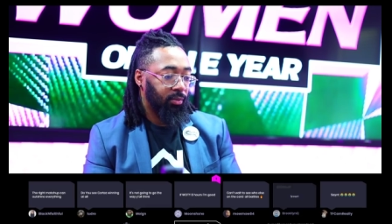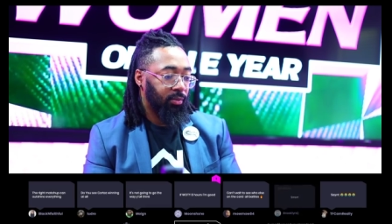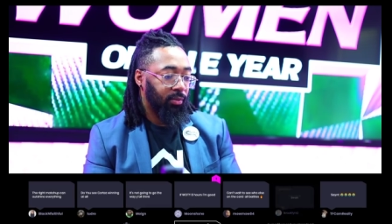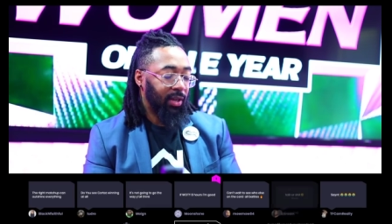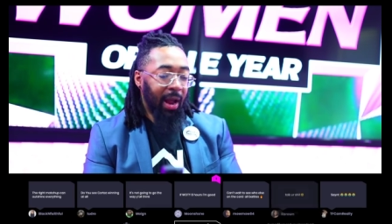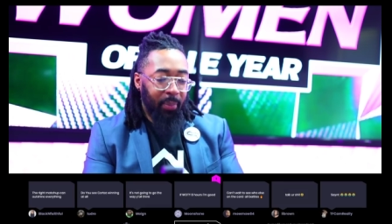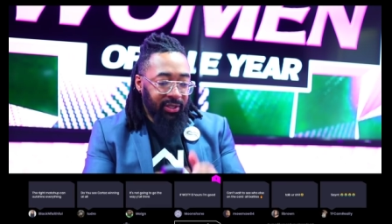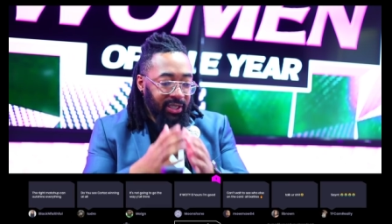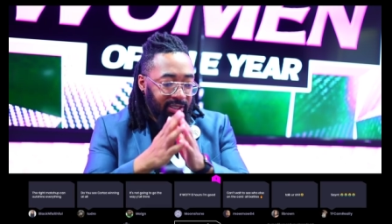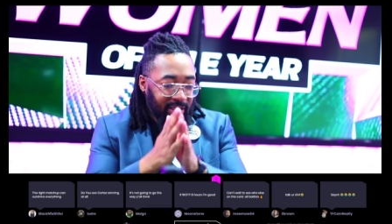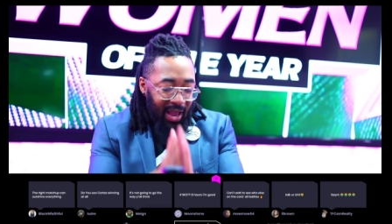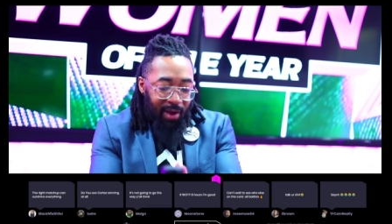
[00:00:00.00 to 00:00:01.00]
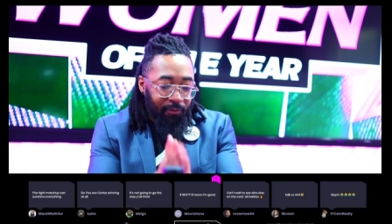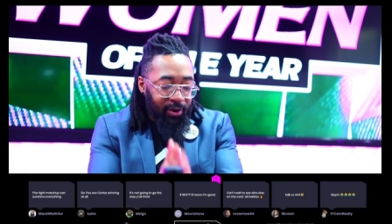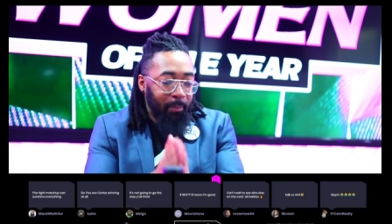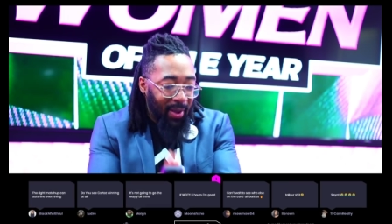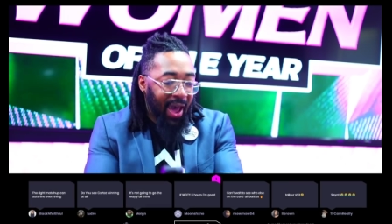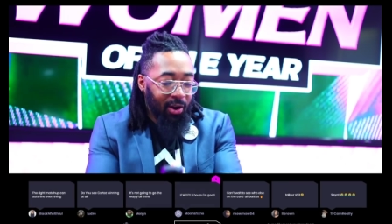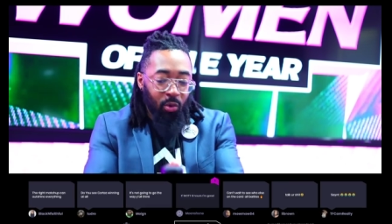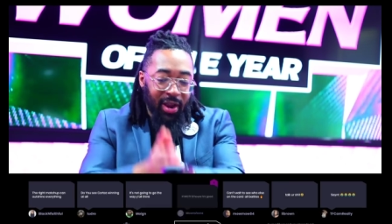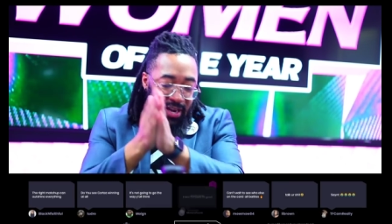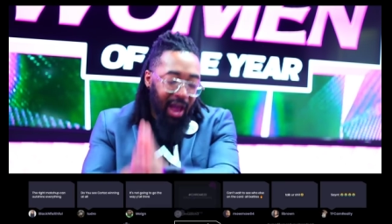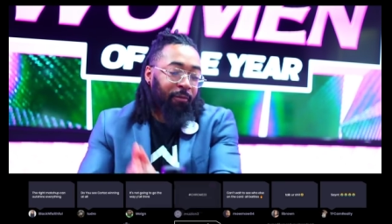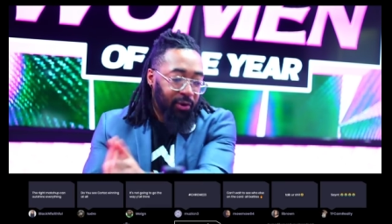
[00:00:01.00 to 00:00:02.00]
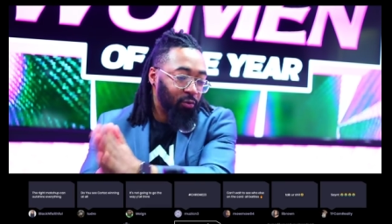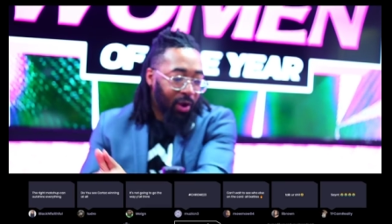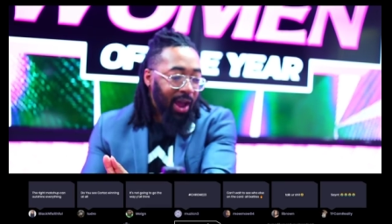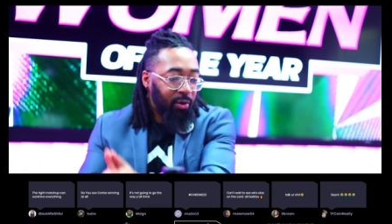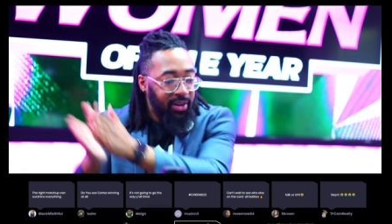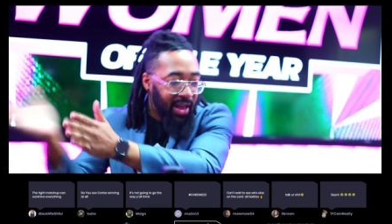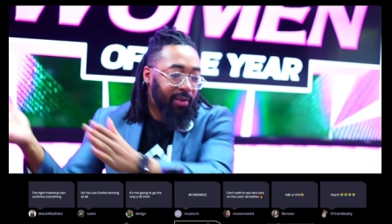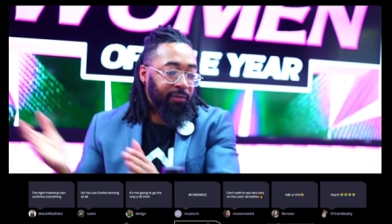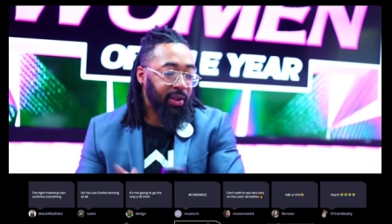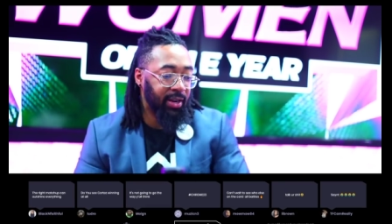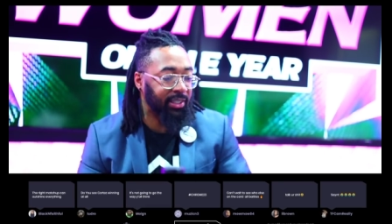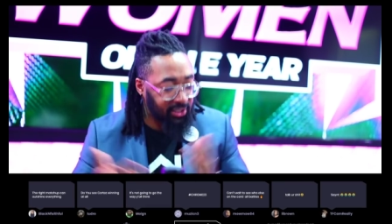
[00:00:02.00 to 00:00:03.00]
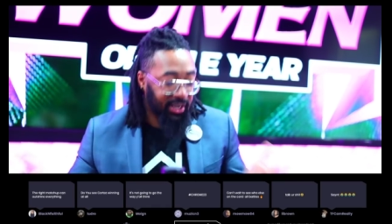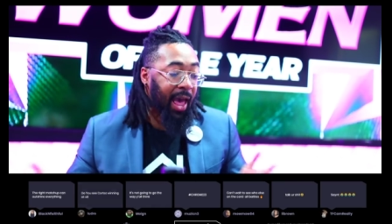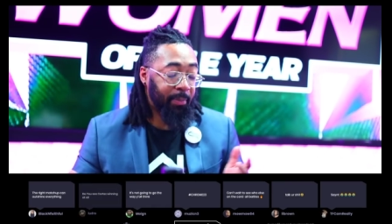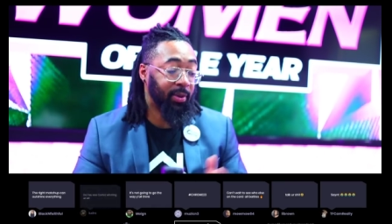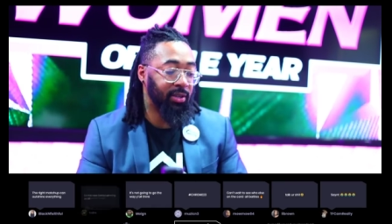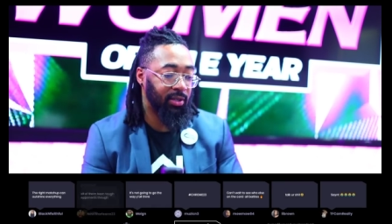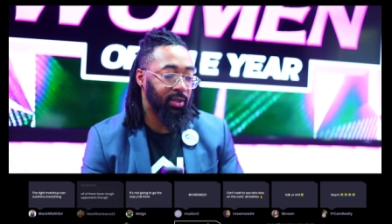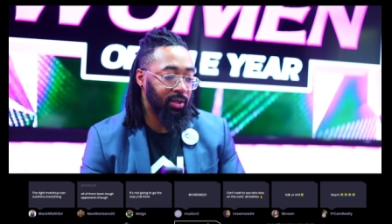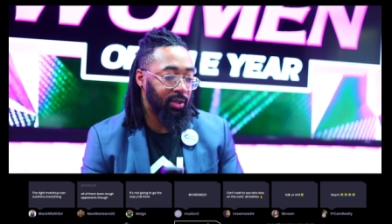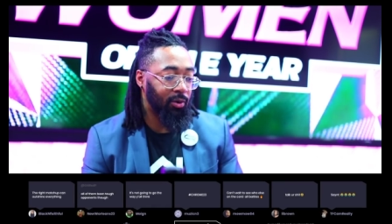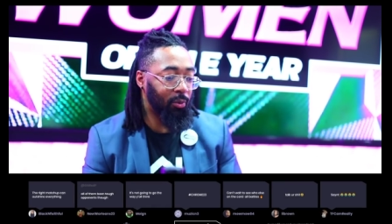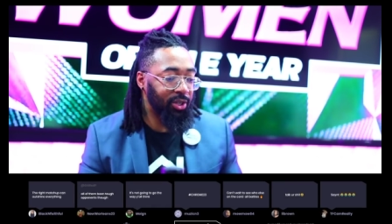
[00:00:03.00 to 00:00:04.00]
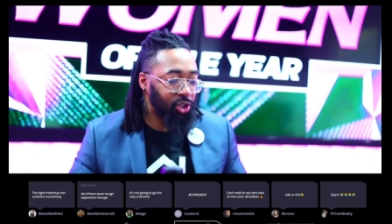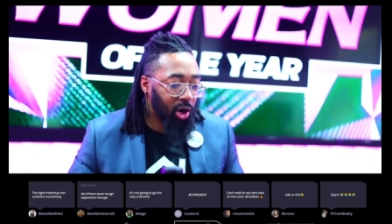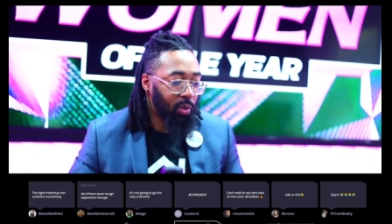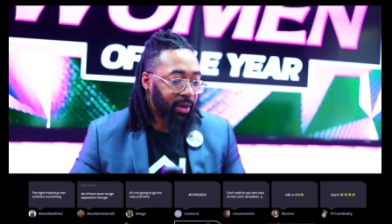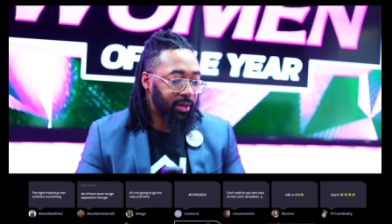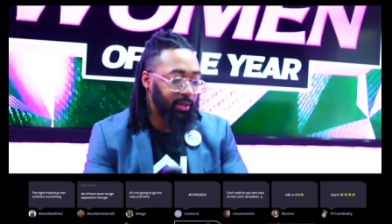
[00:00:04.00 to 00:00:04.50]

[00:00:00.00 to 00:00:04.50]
I predicted every battle and every round in that event. That just happened. What we doing?